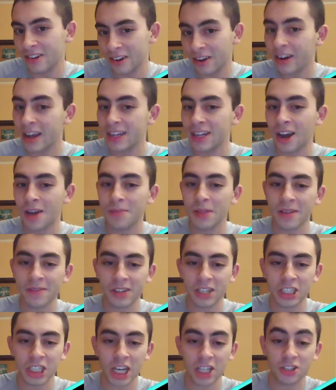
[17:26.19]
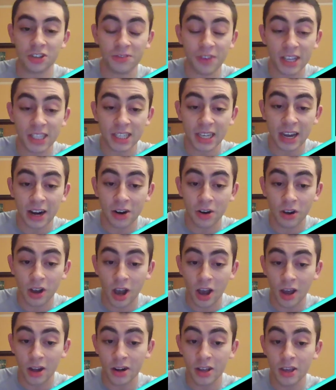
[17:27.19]
okay, top level at chess, you face a
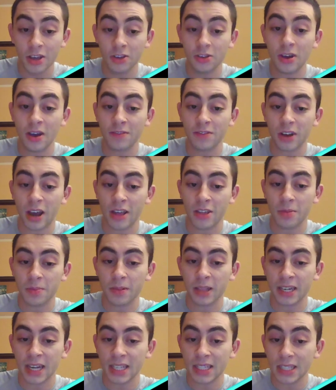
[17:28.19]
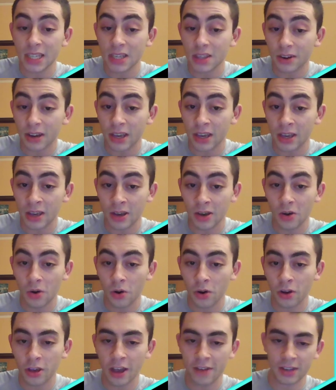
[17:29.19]
Karjakin, you have to either play knight c3
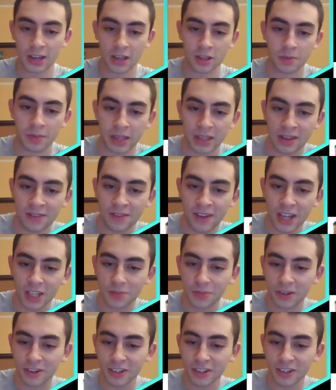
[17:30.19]
or you have to either play the advance.